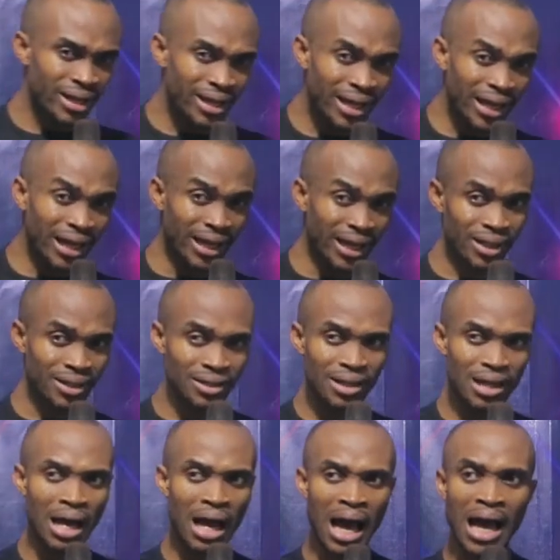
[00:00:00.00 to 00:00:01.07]
Healing
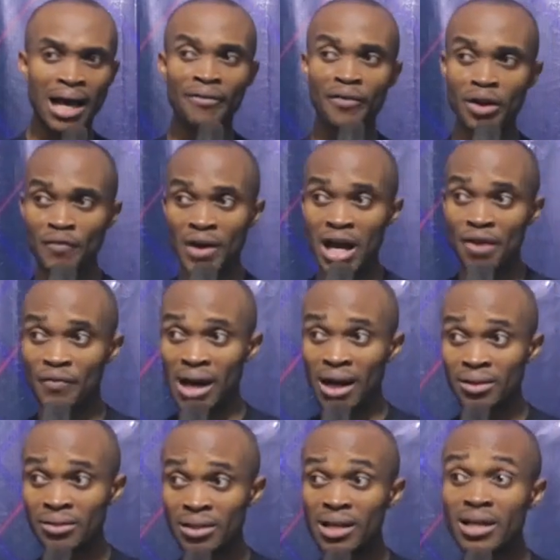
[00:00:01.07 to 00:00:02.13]
and
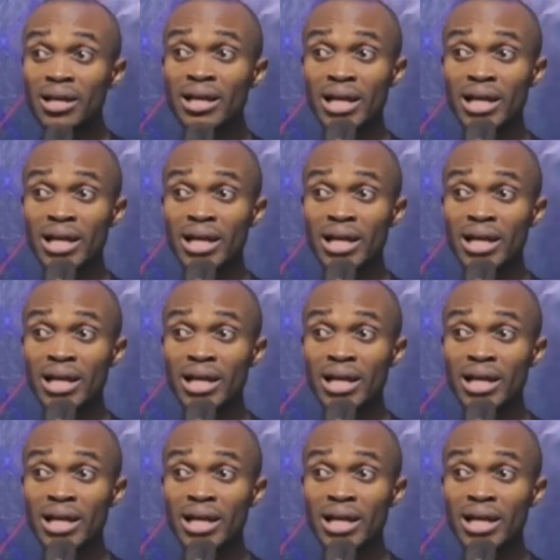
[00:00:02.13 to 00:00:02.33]
revival